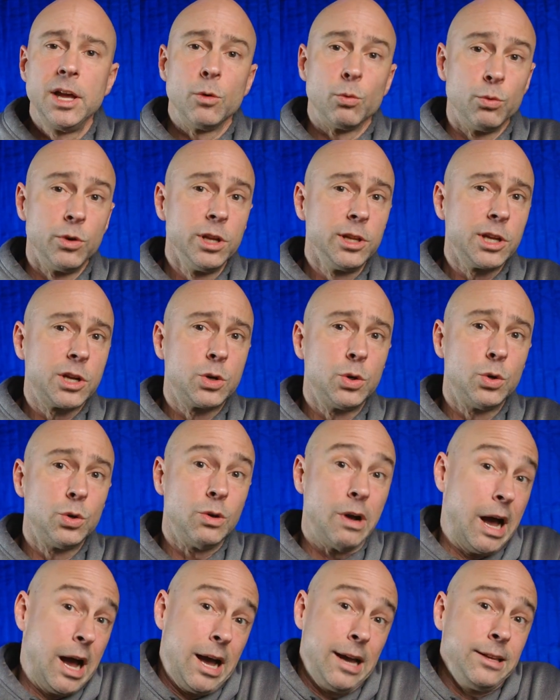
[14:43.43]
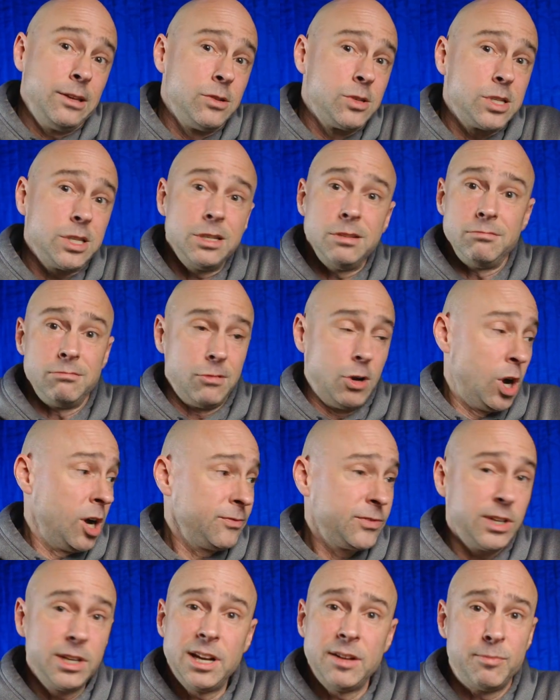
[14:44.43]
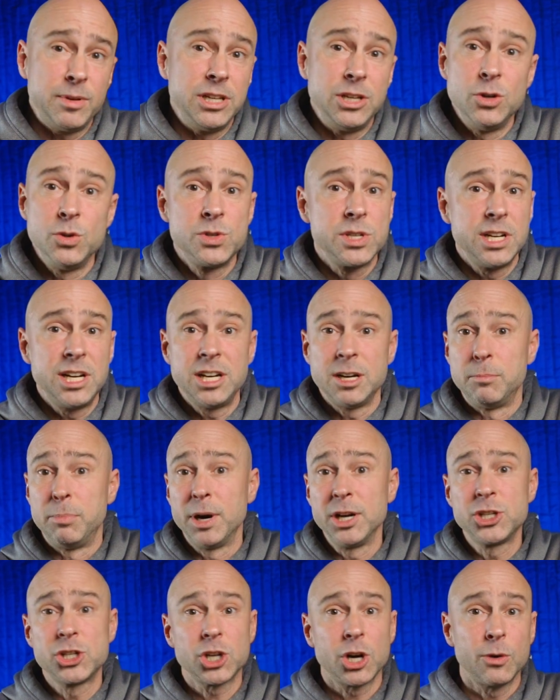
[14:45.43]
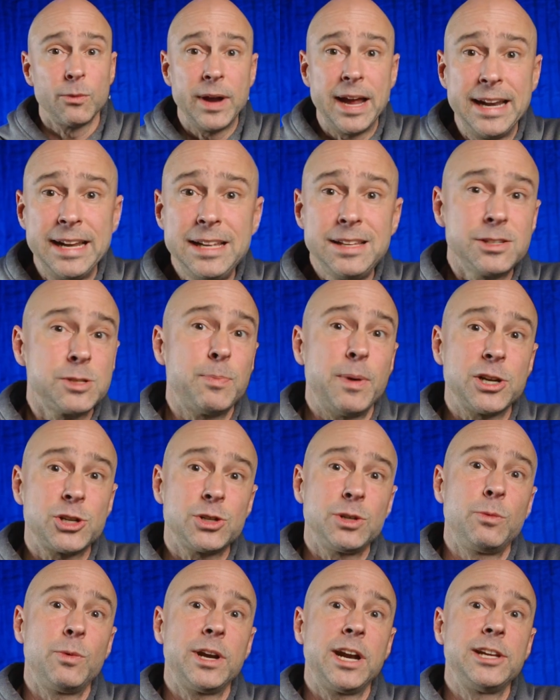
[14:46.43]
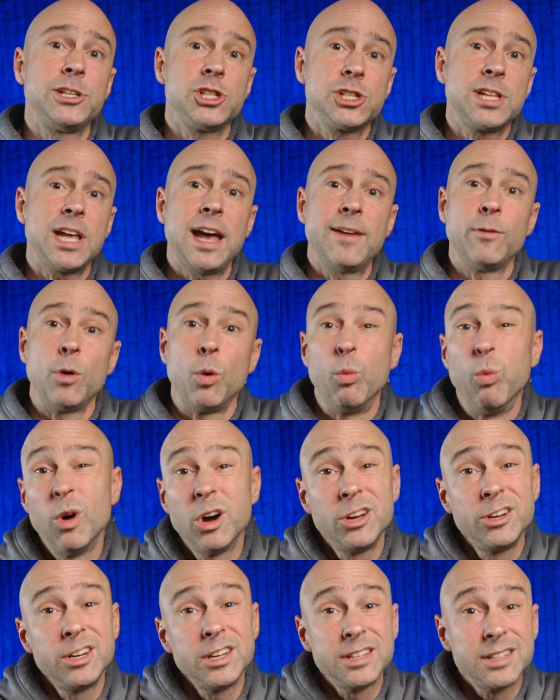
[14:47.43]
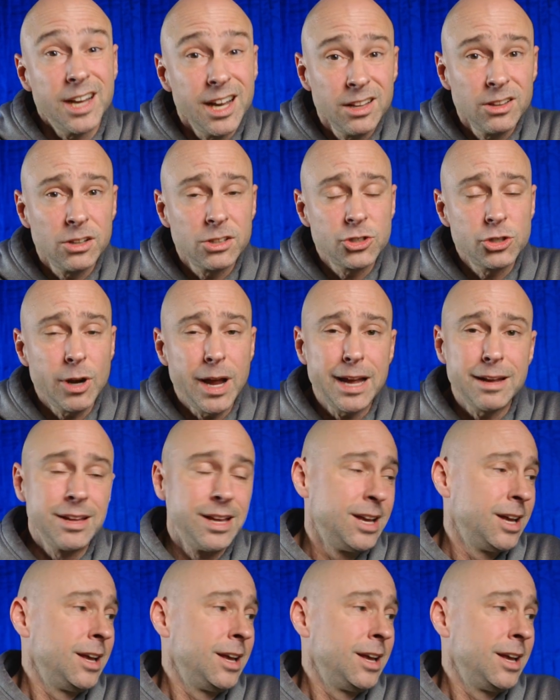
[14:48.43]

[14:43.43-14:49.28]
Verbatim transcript: Really cool. I use it often. I've been using it a bunch already, especially when I just have one dialogue track.